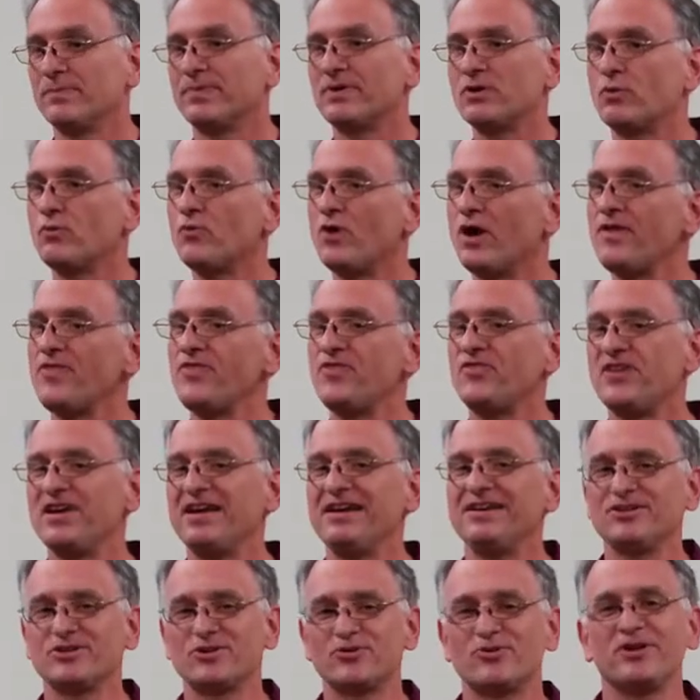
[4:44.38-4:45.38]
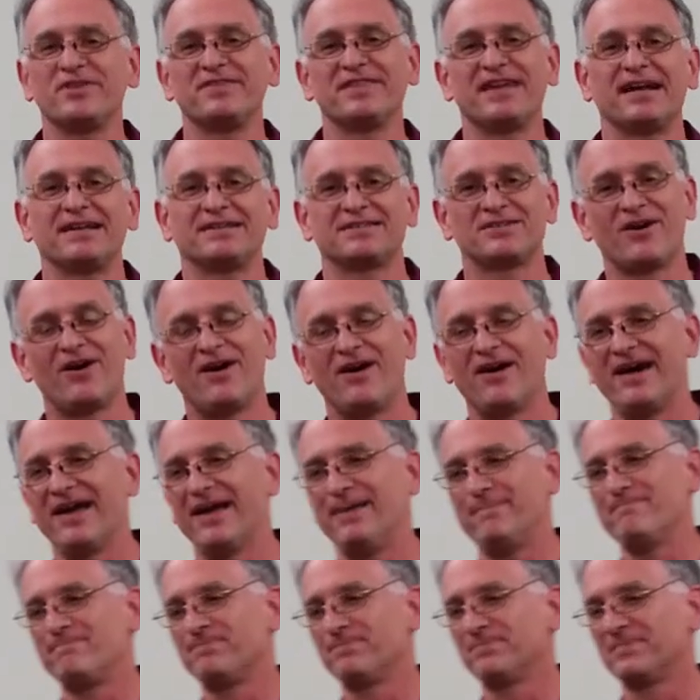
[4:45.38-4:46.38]
But one thing during that
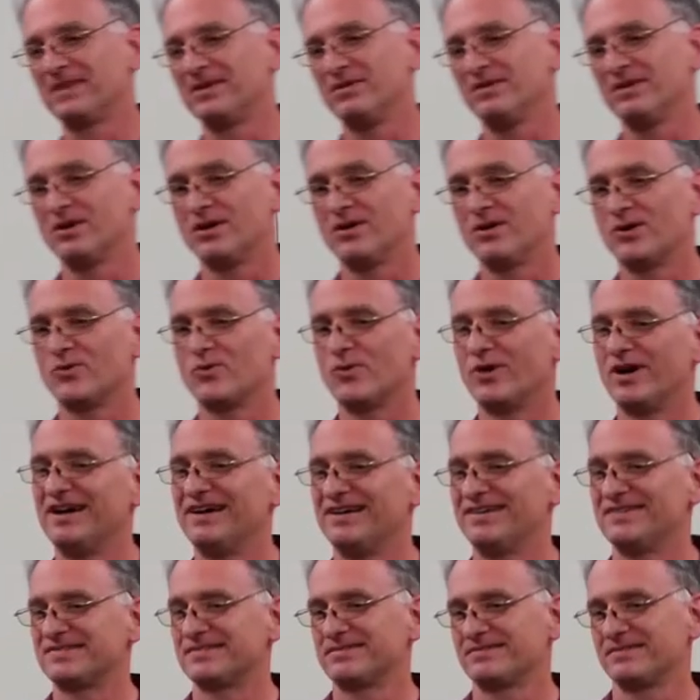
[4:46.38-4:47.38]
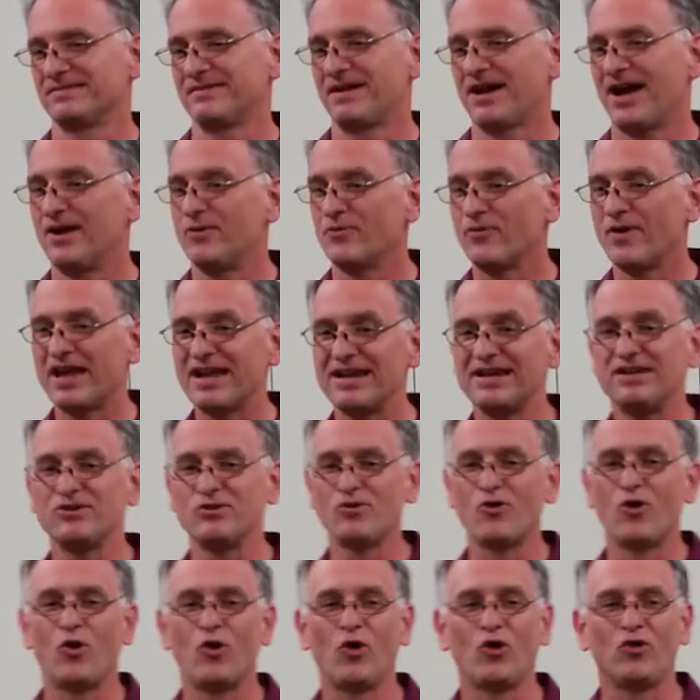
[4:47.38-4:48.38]
time was I ran
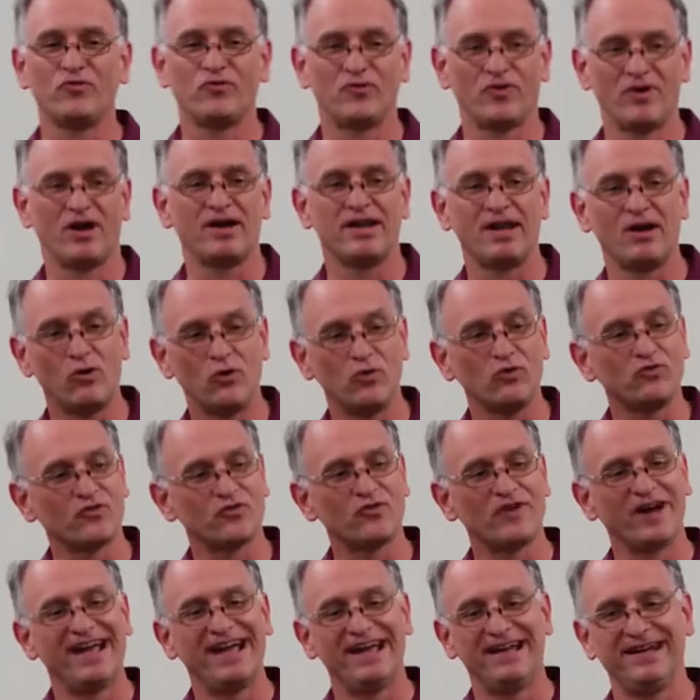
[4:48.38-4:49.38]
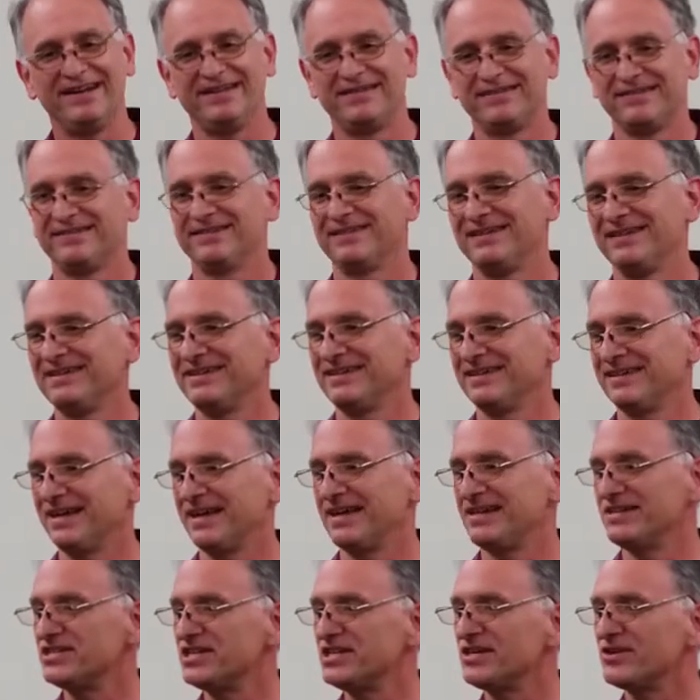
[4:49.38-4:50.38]
into old, an old friend,
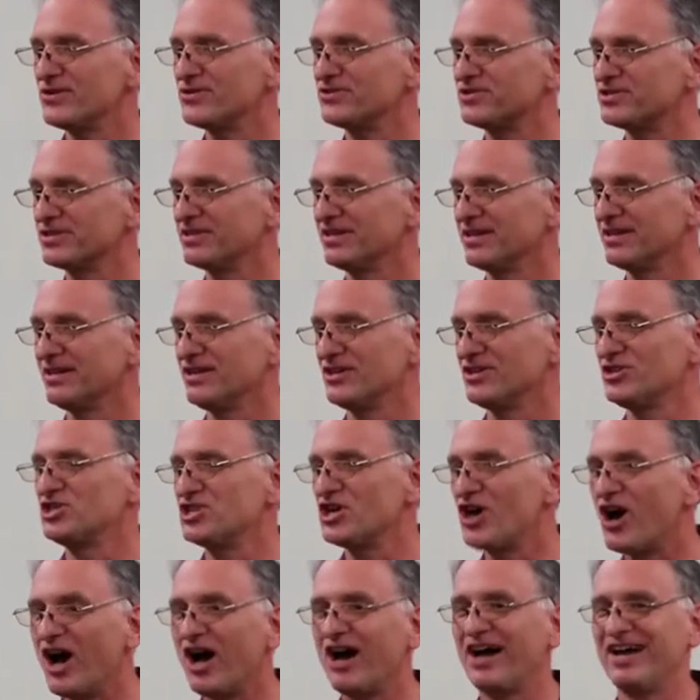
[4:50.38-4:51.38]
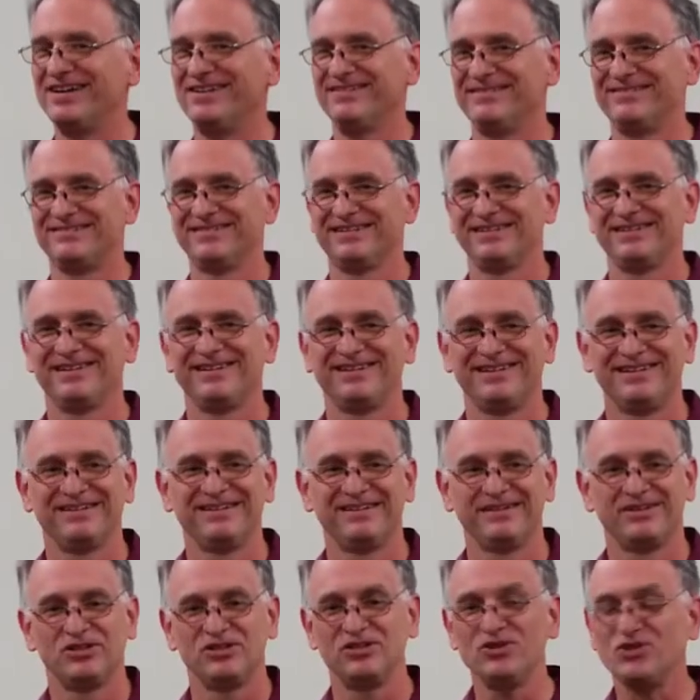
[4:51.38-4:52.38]
and she goes, John,
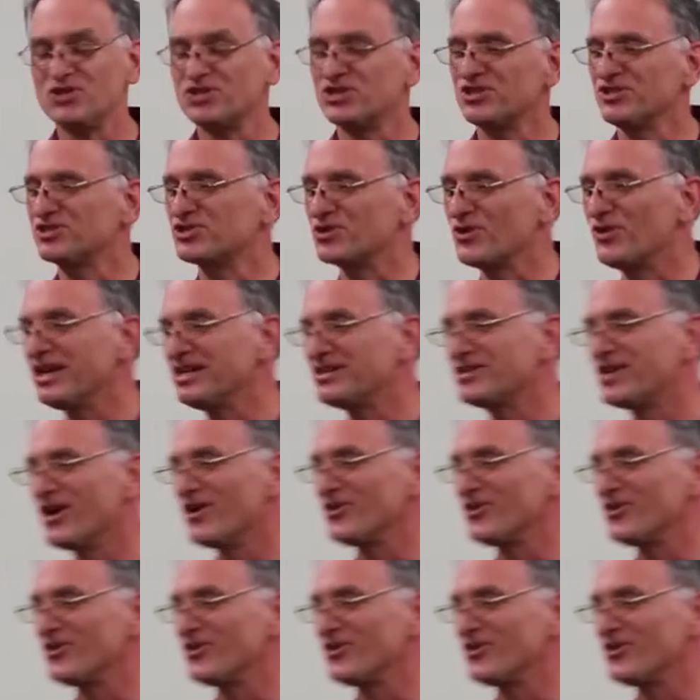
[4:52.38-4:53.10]
you should join